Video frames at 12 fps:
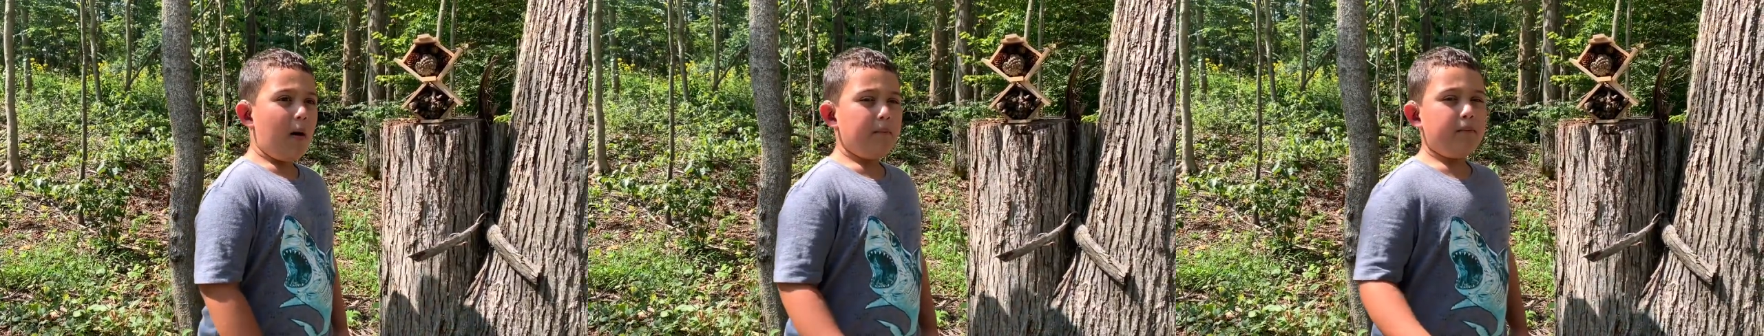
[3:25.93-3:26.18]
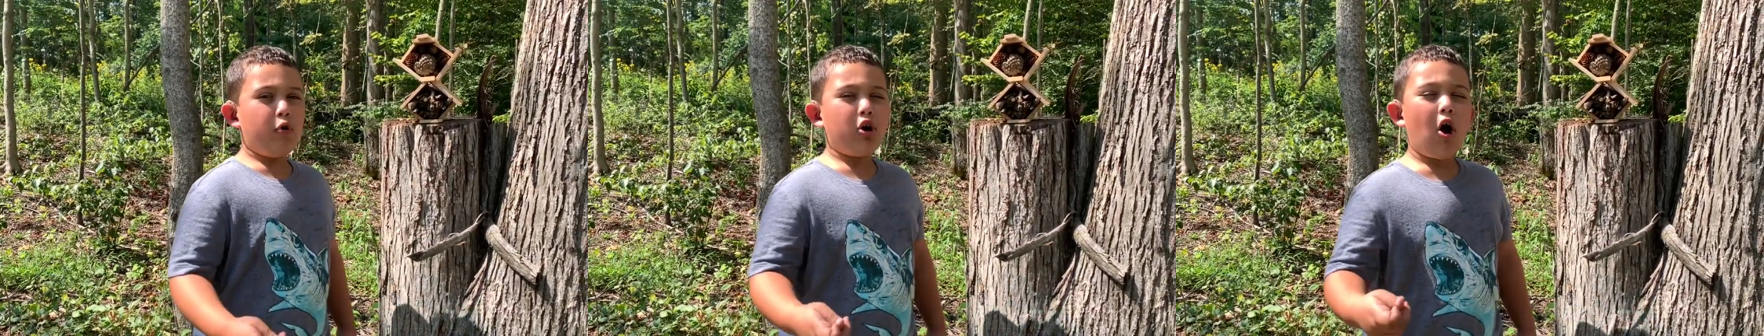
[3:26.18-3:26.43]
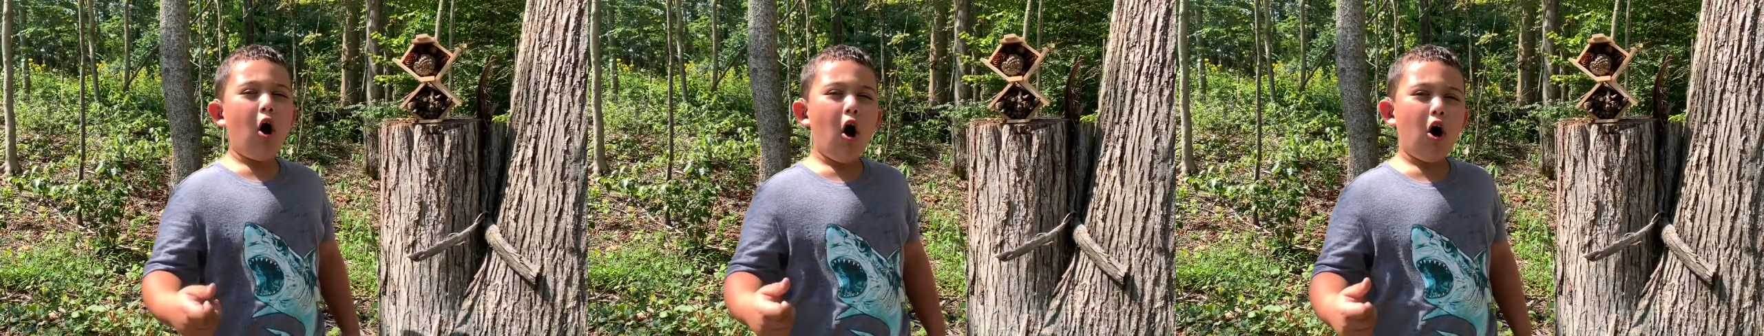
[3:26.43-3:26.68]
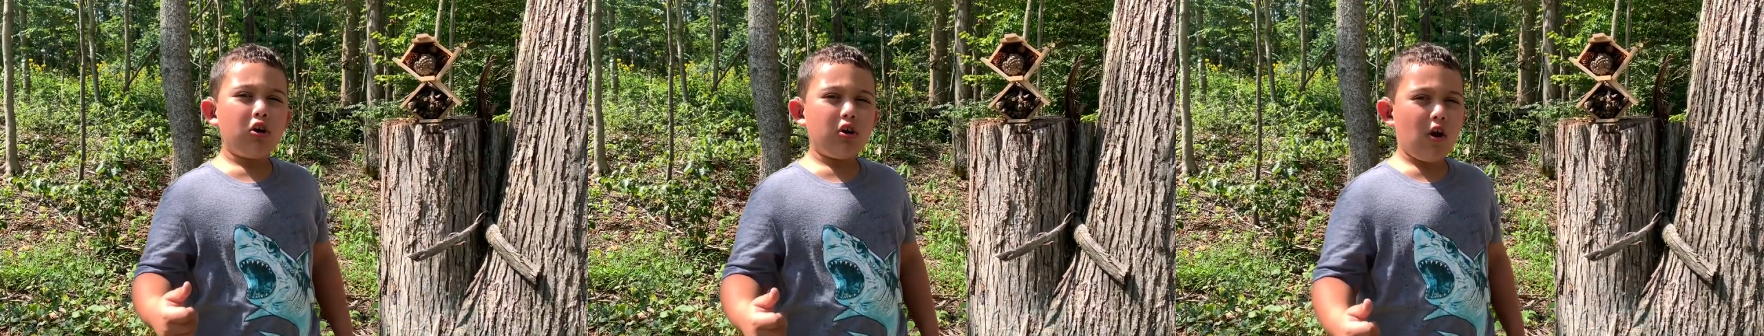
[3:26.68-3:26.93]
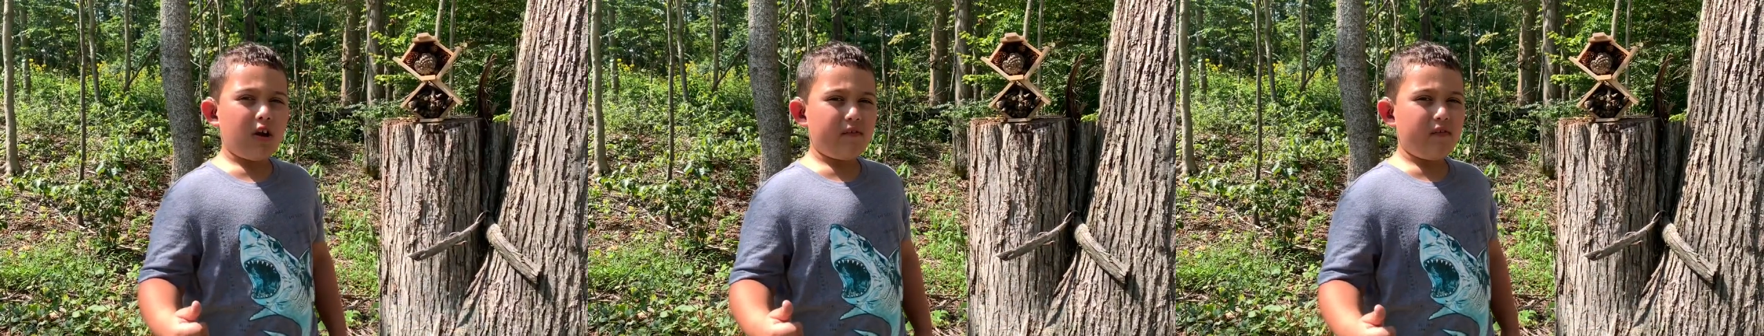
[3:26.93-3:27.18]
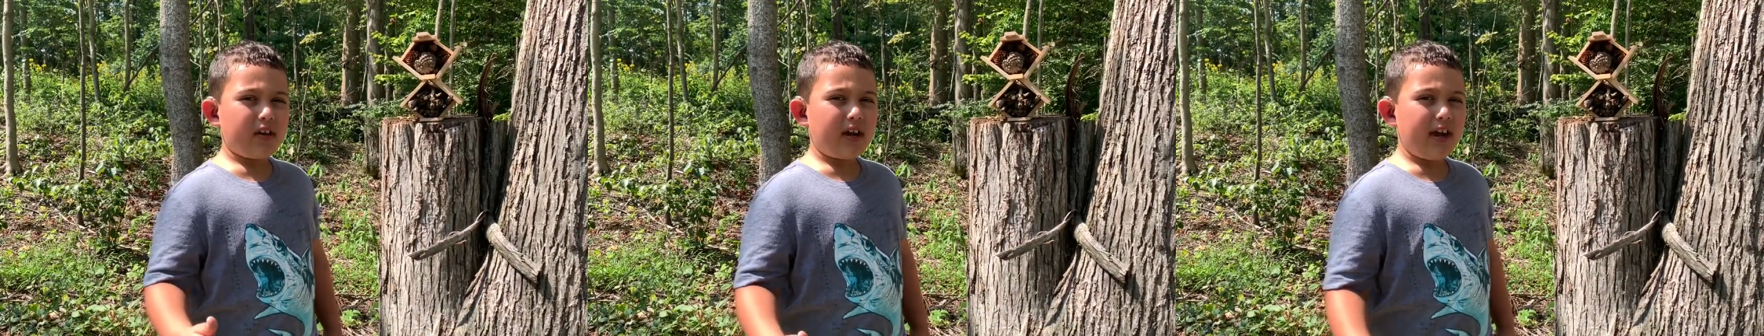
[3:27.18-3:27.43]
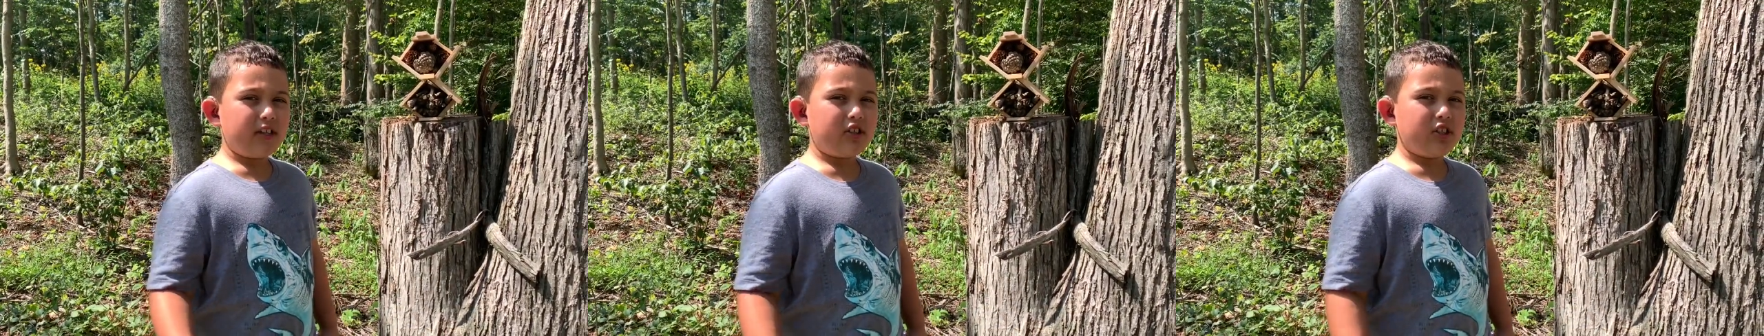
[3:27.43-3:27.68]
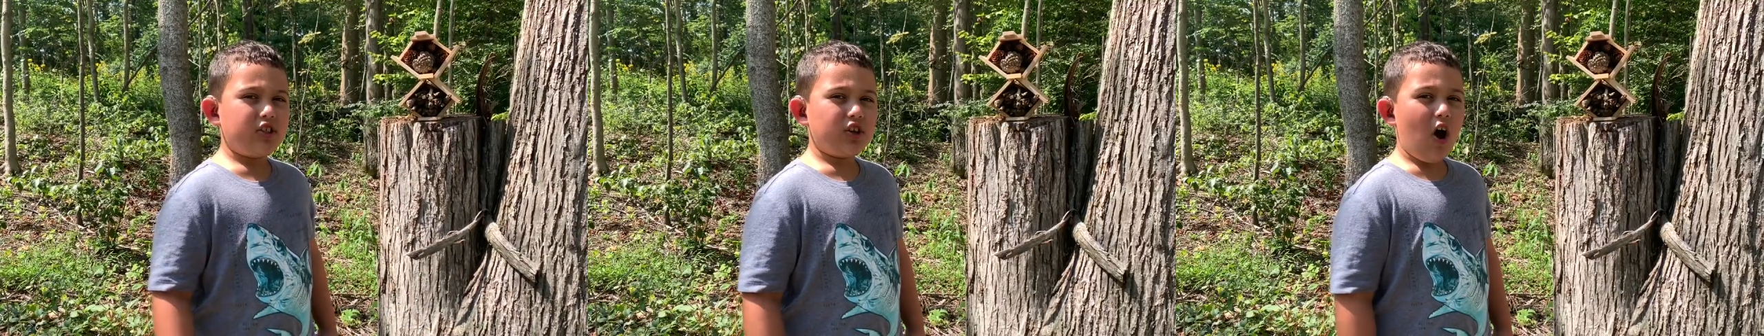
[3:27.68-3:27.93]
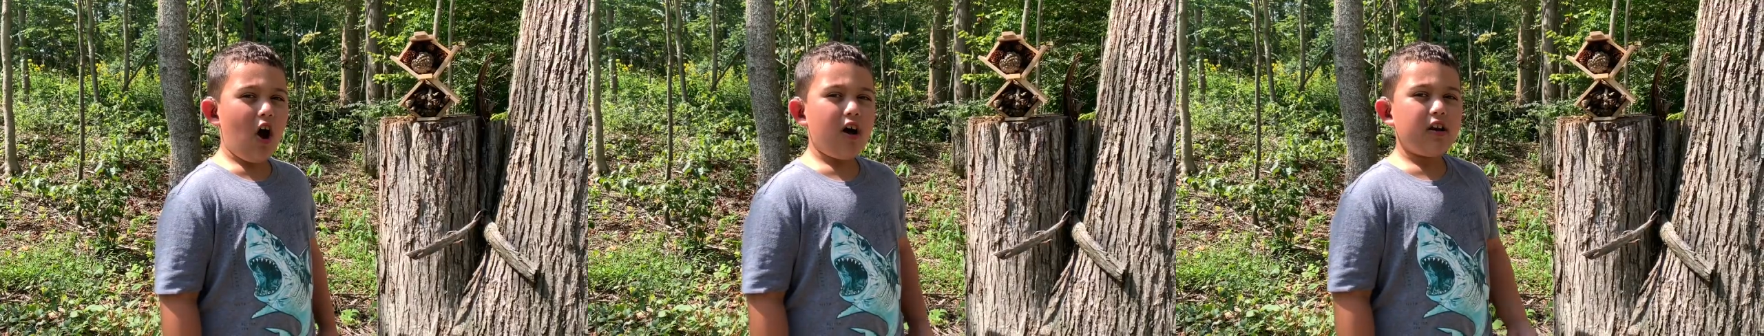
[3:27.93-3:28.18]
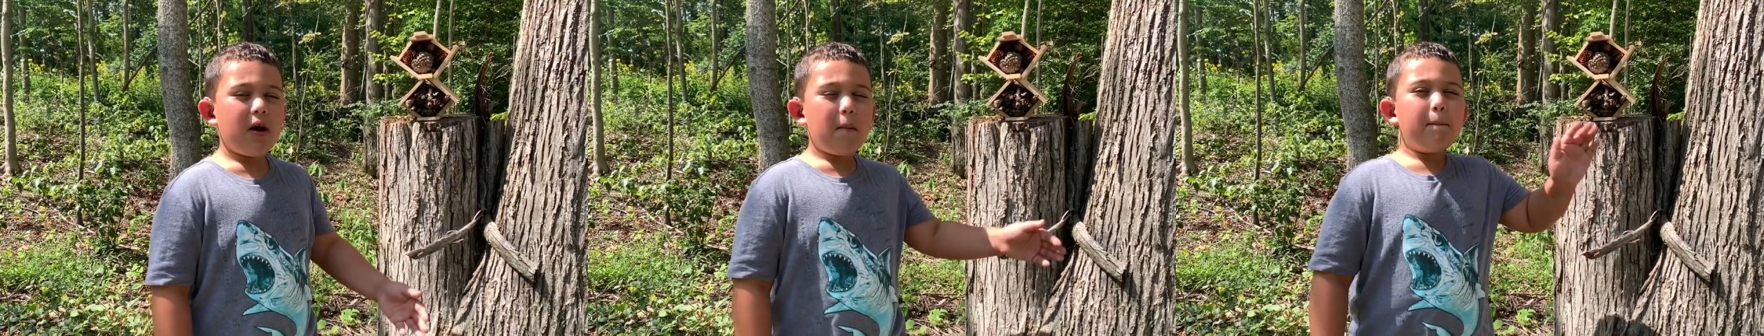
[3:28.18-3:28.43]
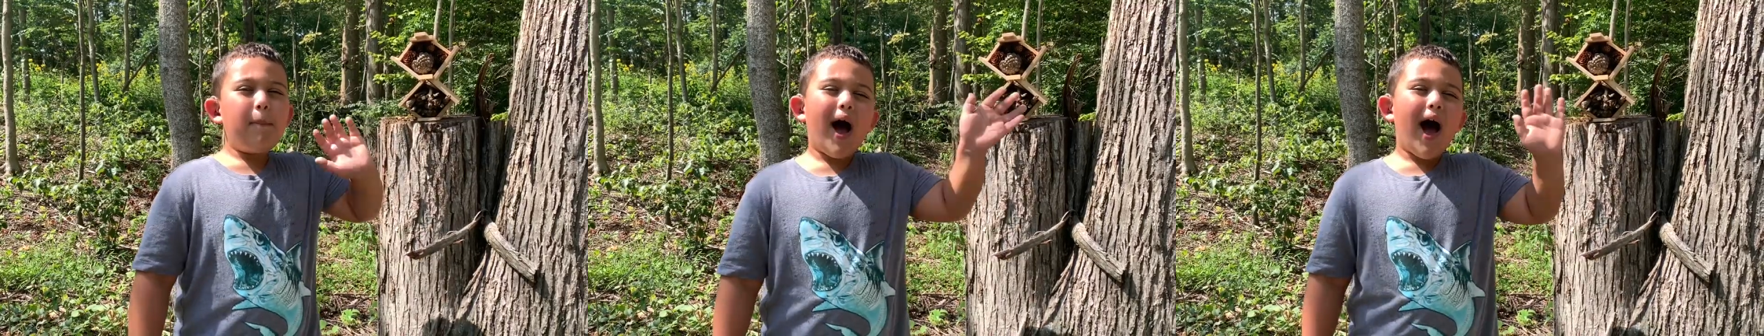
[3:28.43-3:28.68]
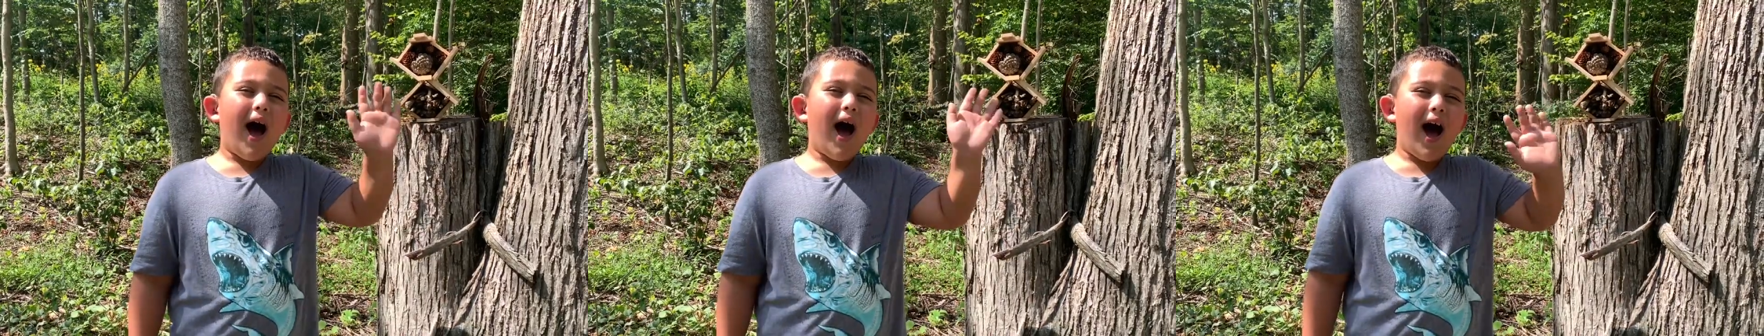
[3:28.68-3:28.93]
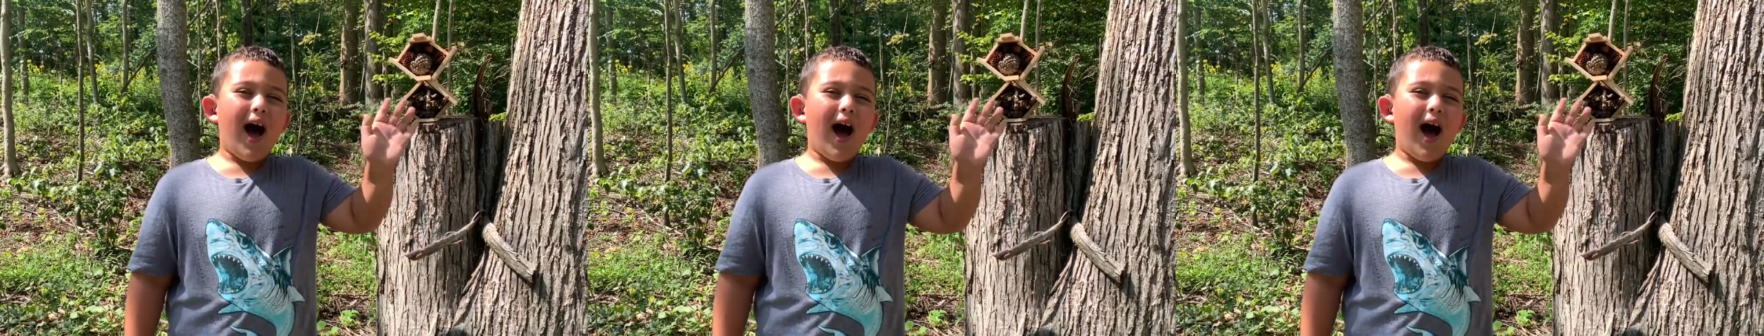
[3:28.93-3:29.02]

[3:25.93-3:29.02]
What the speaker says: put all notifications on. Bye!